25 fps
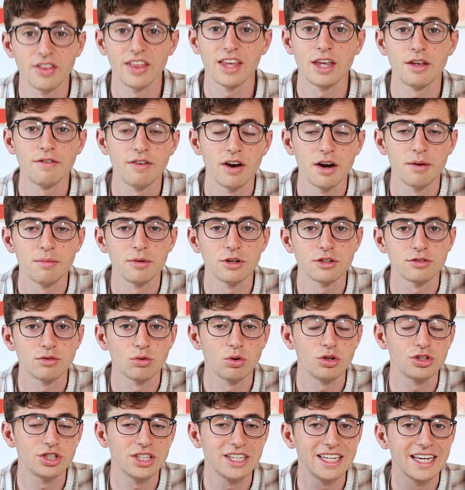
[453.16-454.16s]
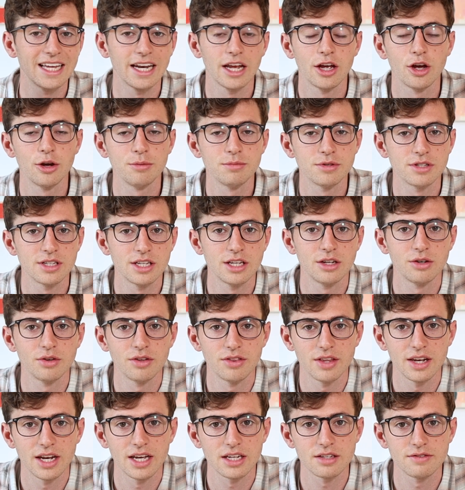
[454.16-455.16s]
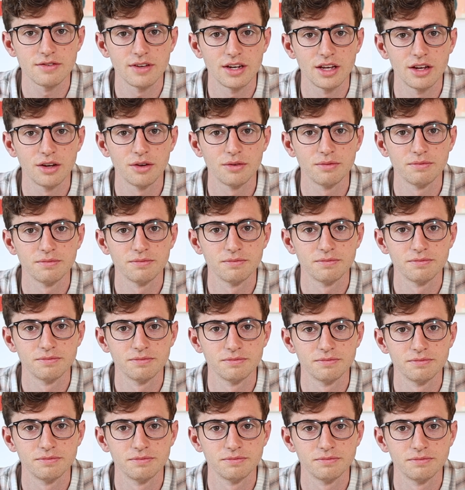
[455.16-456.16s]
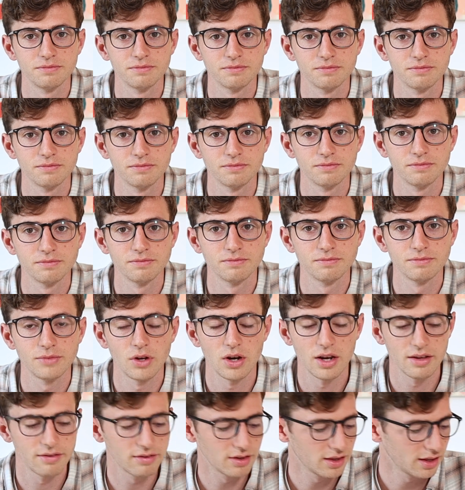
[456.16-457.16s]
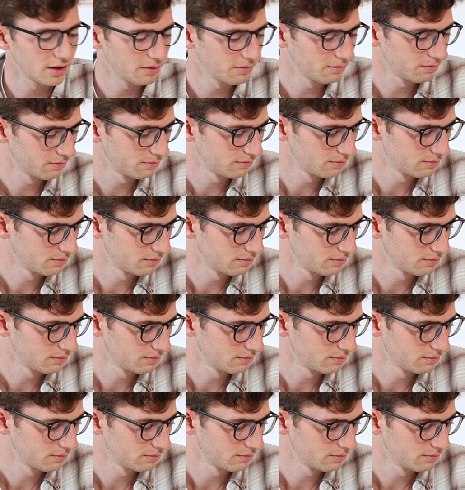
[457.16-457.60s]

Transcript: thank you very much for watching, and I hope to see you in the next video. I'll leave it there.